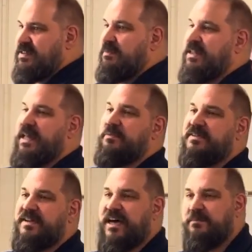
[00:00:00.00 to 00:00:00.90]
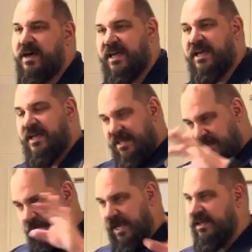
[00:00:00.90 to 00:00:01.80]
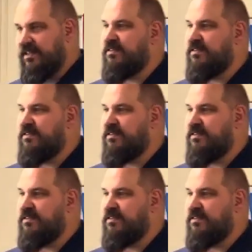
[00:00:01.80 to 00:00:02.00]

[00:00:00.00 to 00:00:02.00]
something that was done by the pagans